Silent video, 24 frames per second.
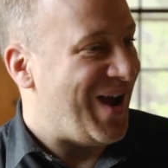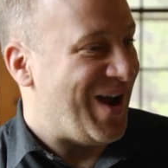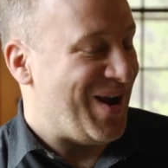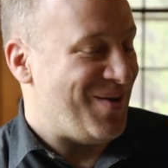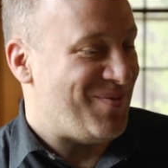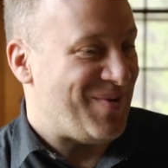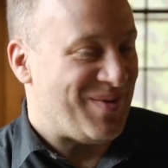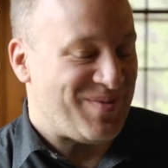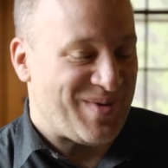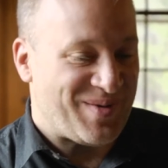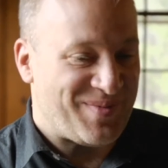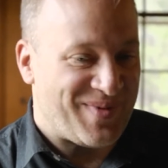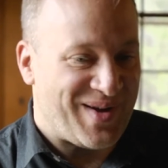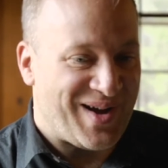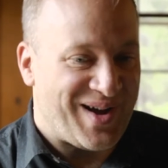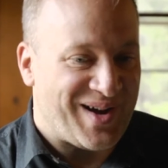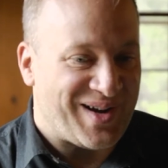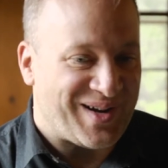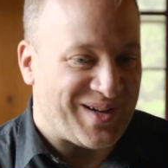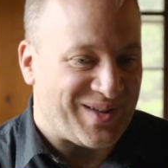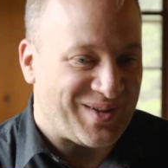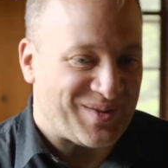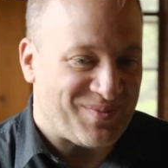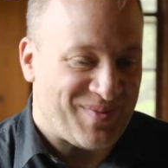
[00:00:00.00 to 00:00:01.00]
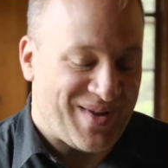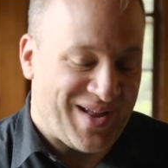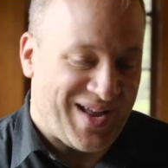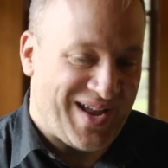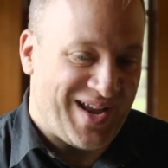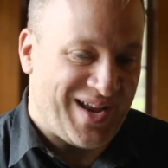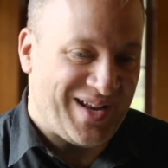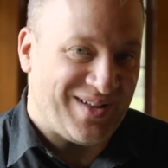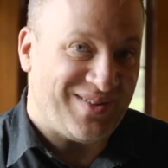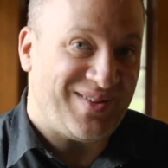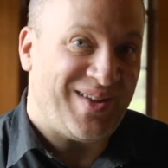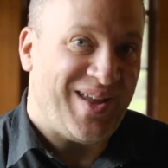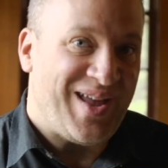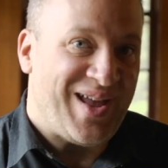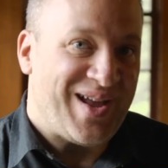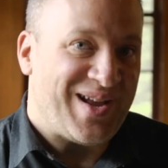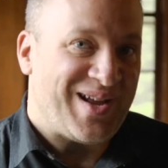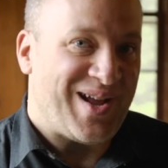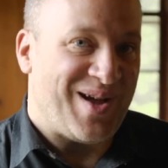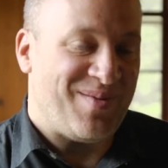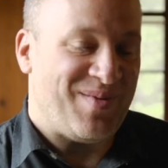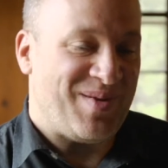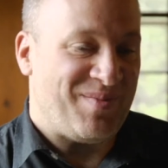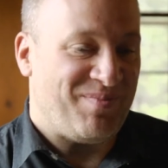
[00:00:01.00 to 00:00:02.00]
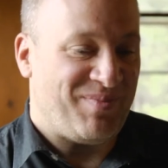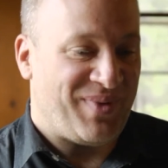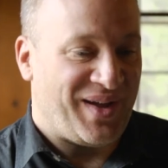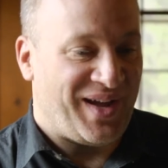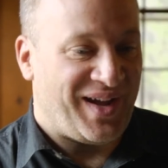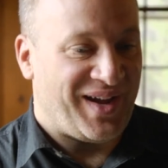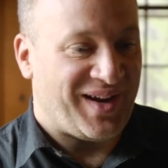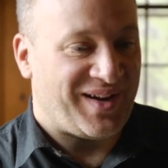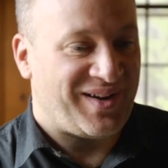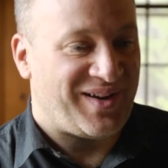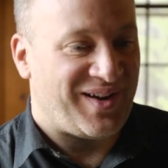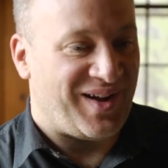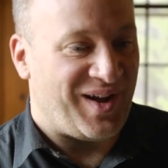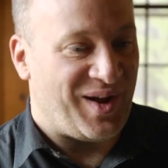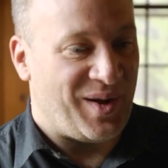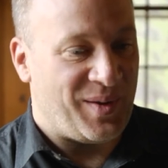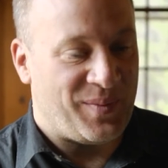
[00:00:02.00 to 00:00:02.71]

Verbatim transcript: I remember my uncles and my aunts coming back.